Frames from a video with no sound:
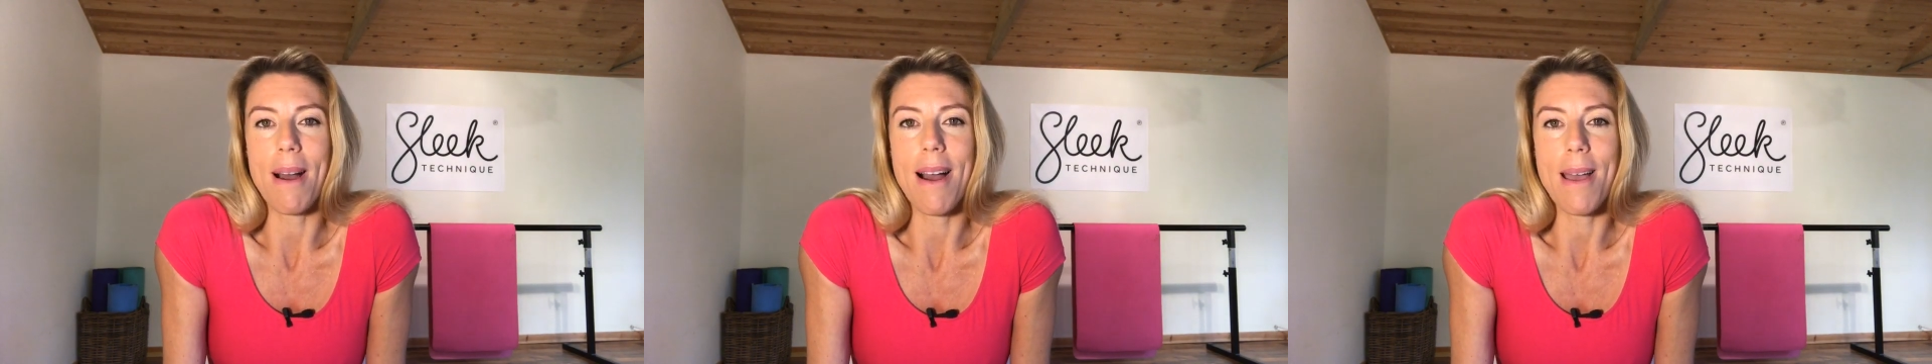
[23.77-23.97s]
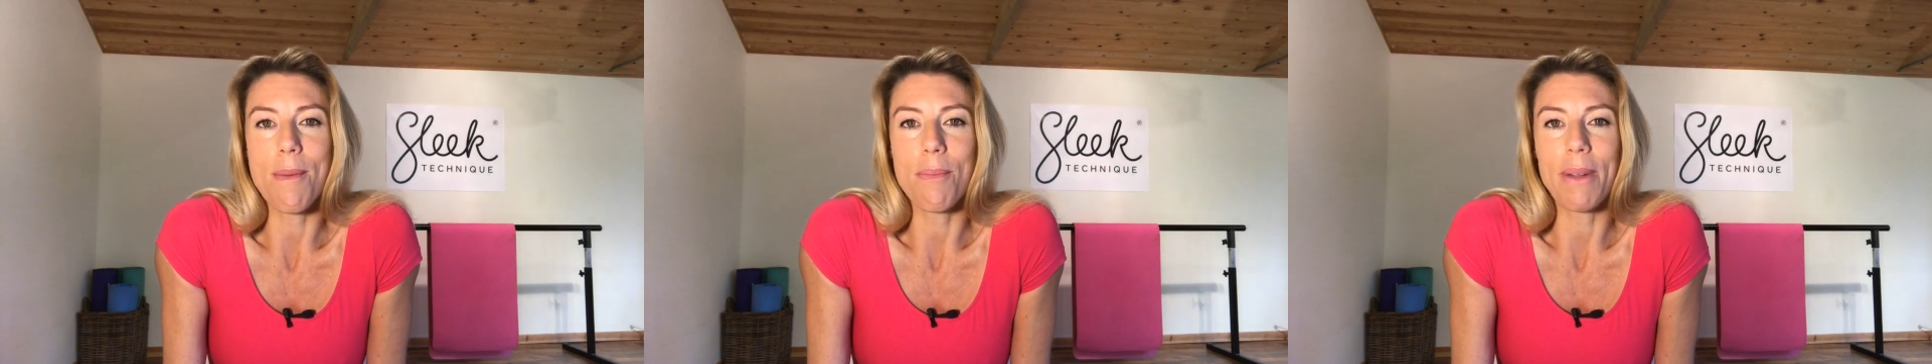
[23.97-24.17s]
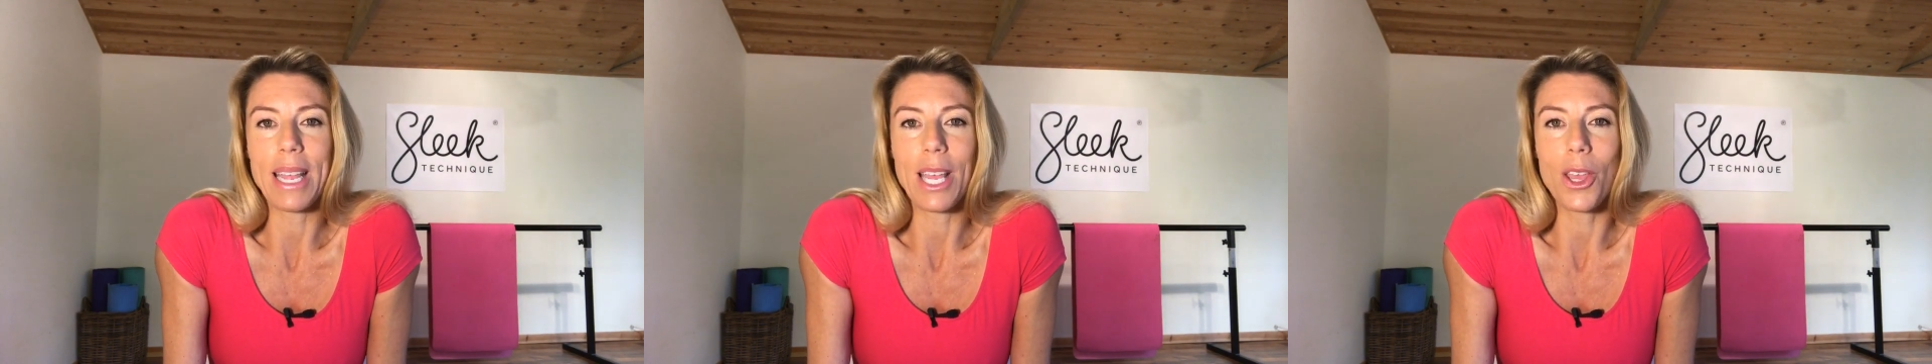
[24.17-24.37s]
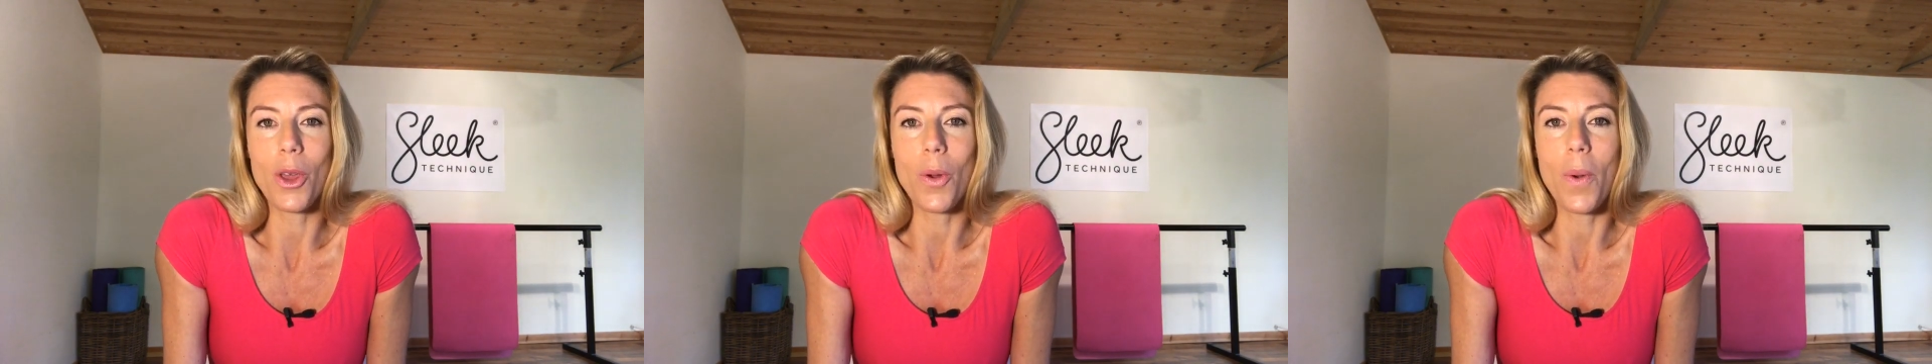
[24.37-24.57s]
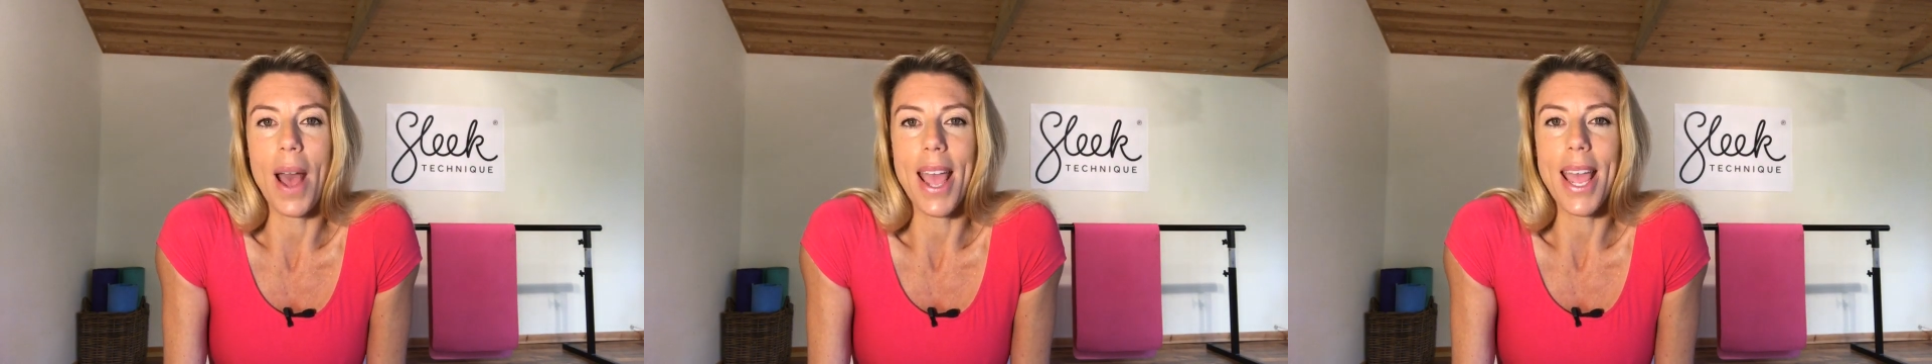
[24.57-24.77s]
I'm bringing
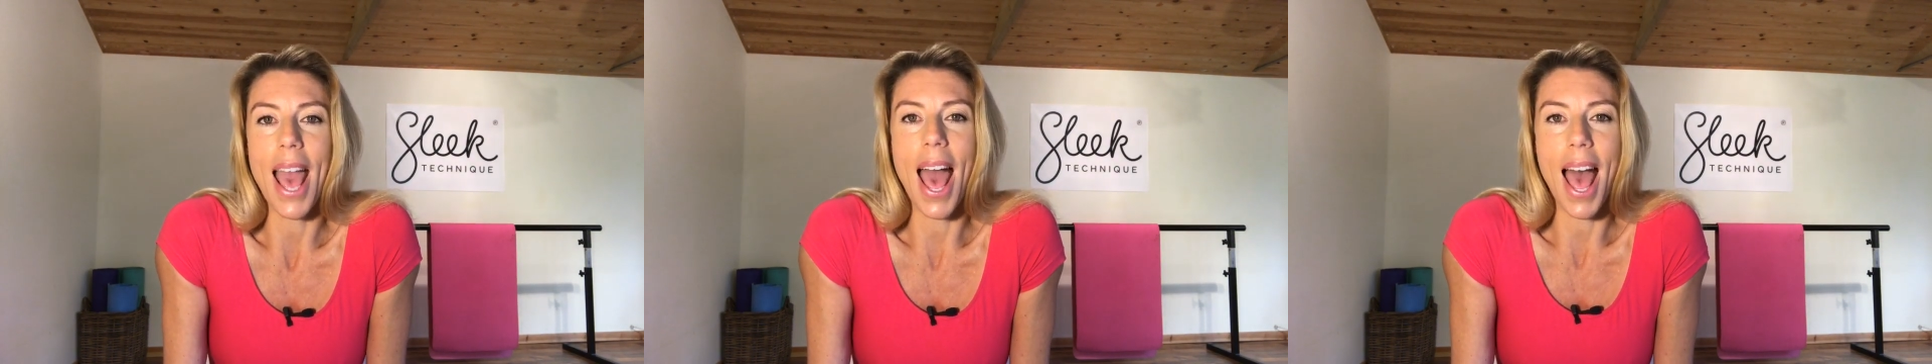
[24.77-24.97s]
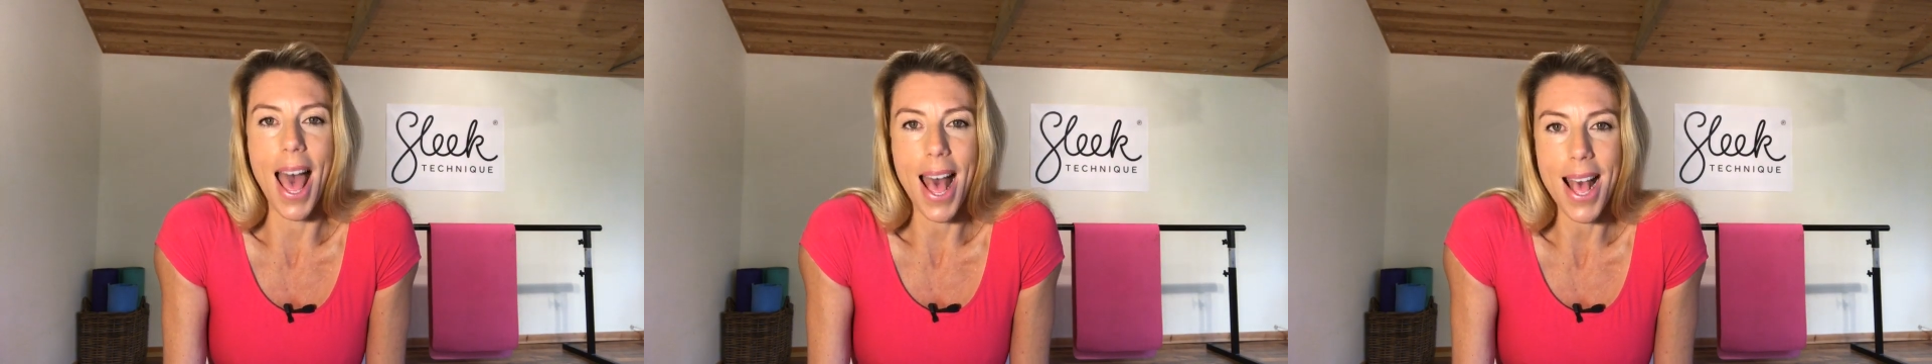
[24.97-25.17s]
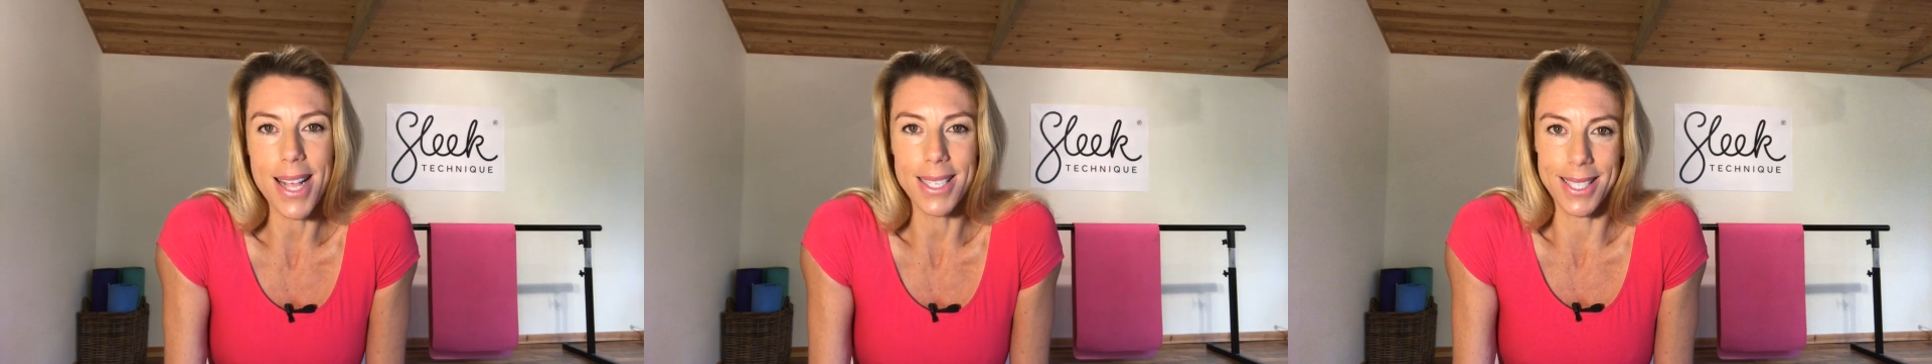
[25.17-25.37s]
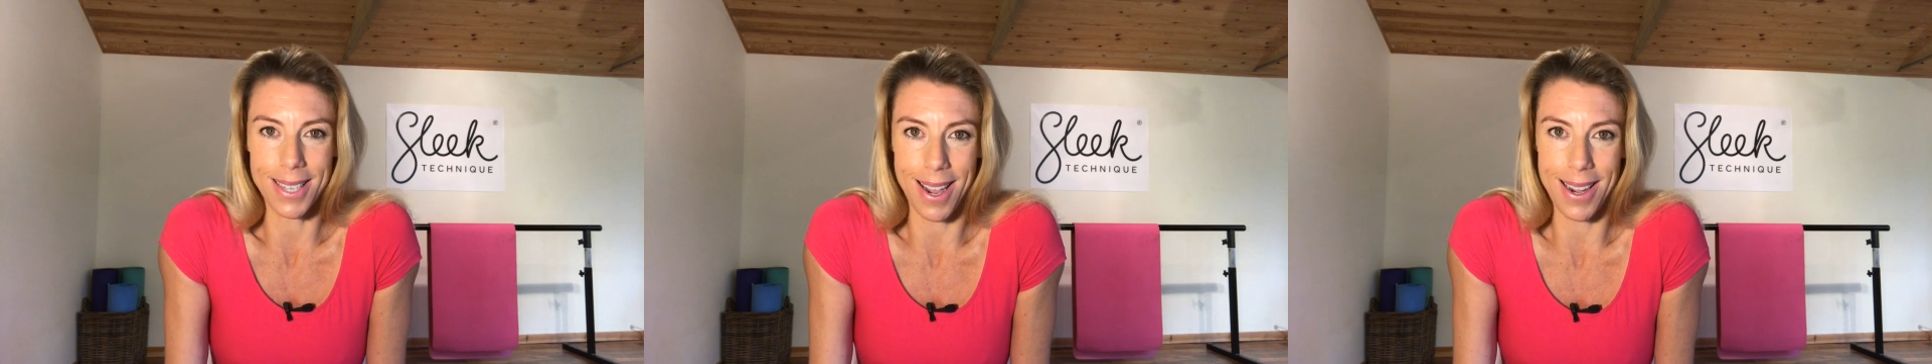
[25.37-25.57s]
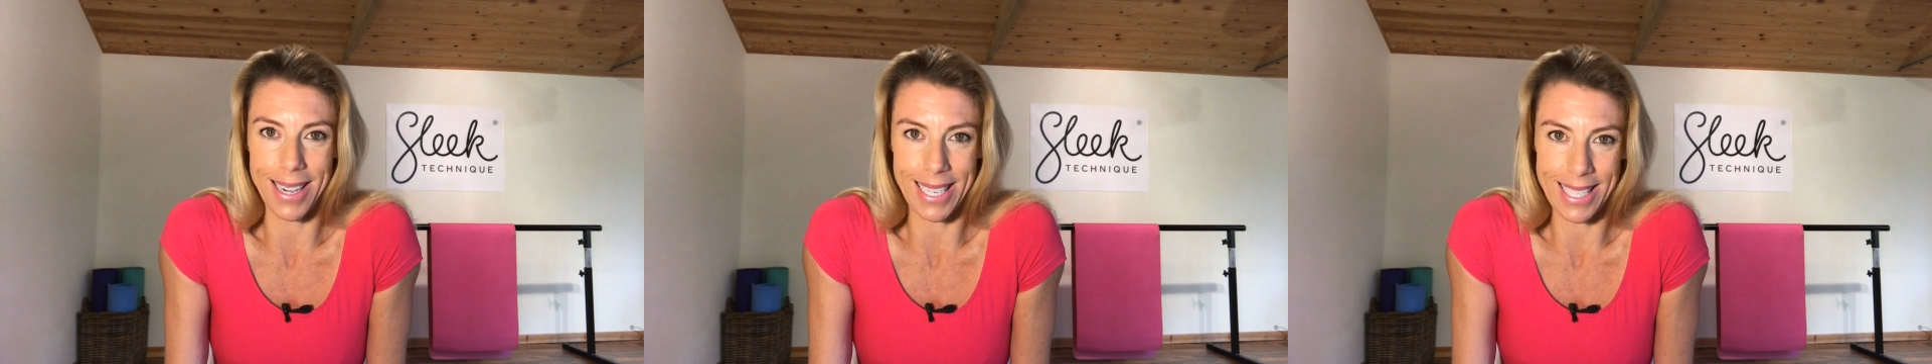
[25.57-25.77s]
you a
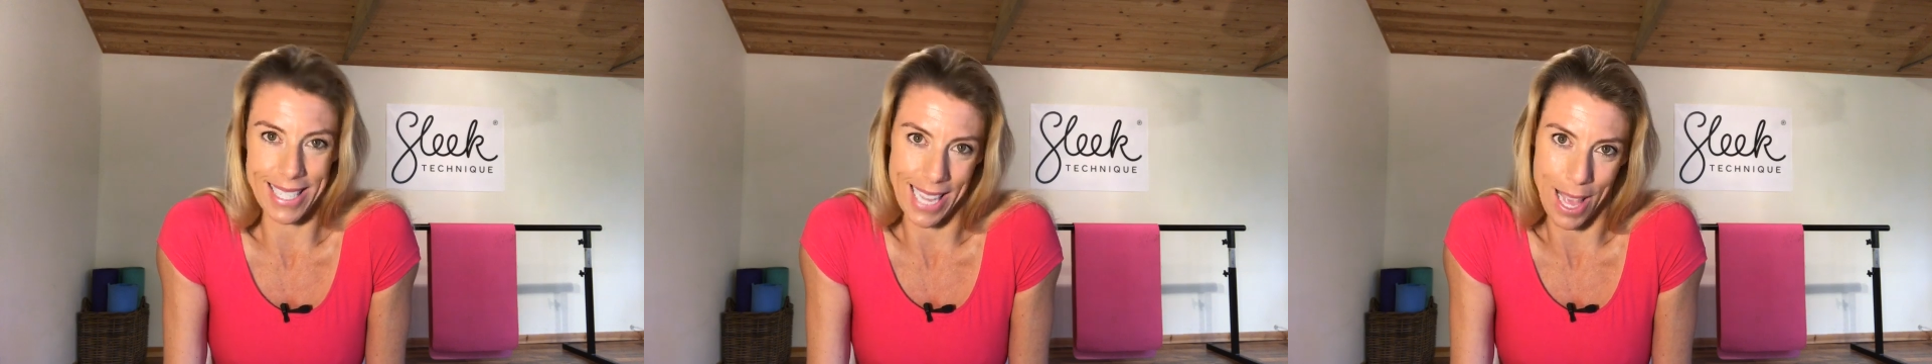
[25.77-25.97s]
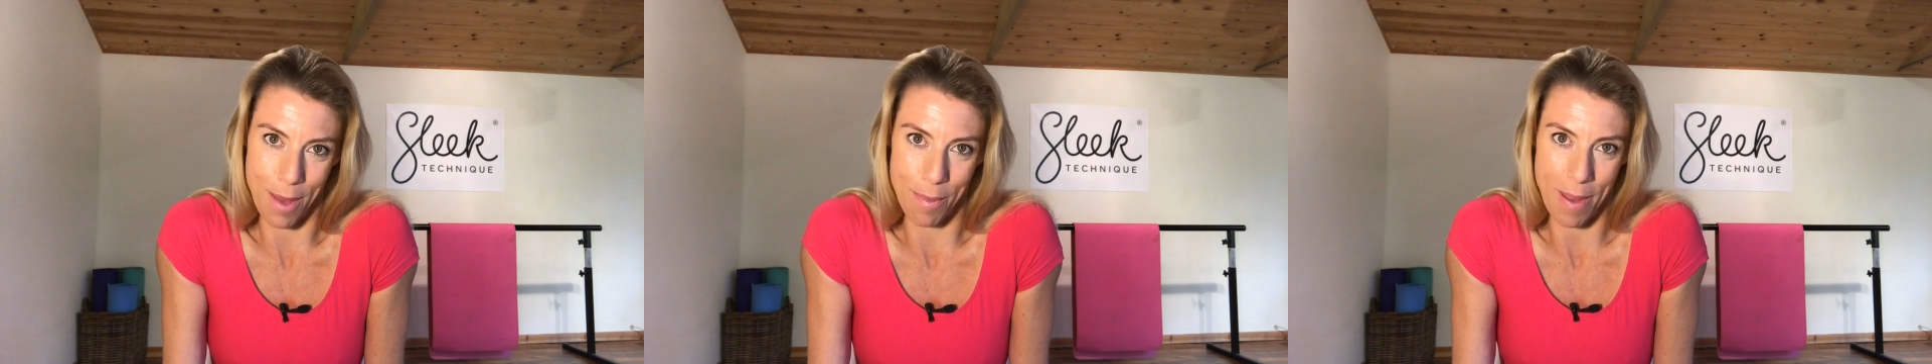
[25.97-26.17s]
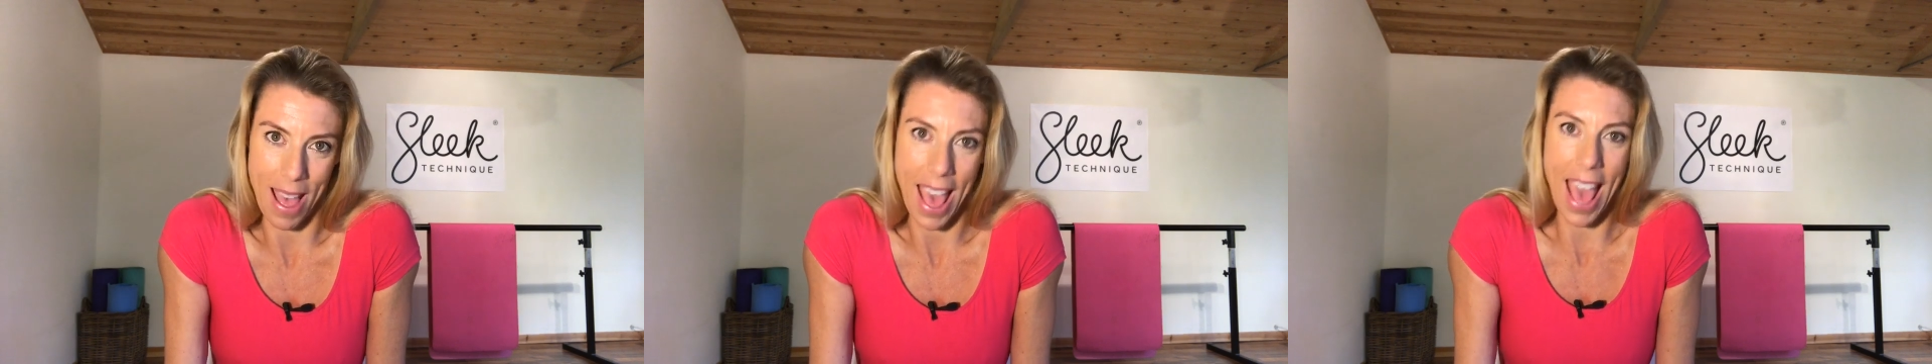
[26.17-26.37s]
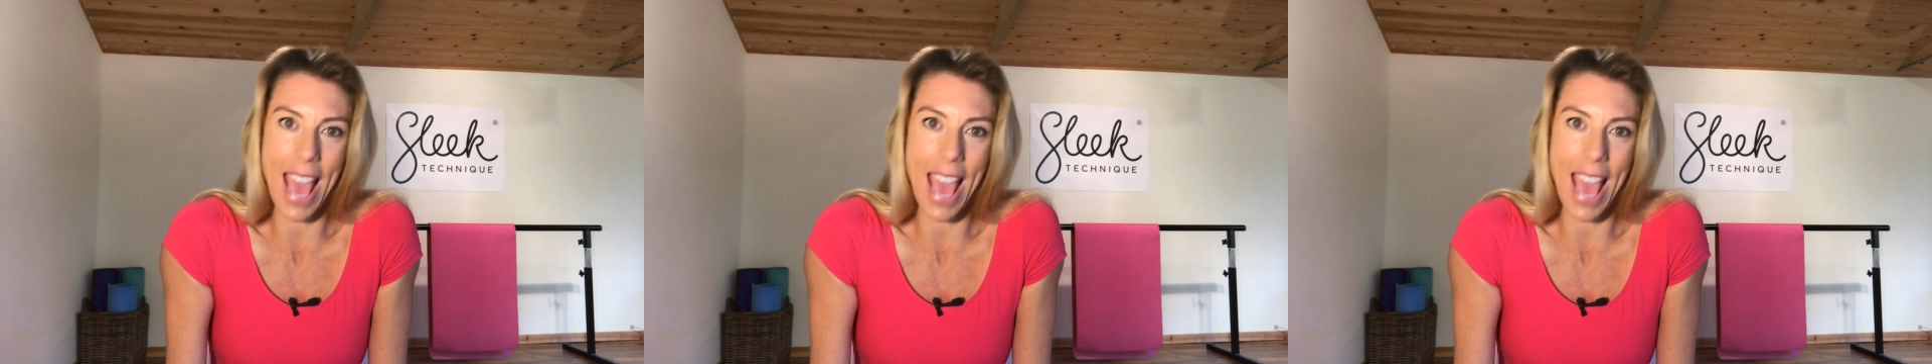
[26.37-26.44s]
hairstyling tip,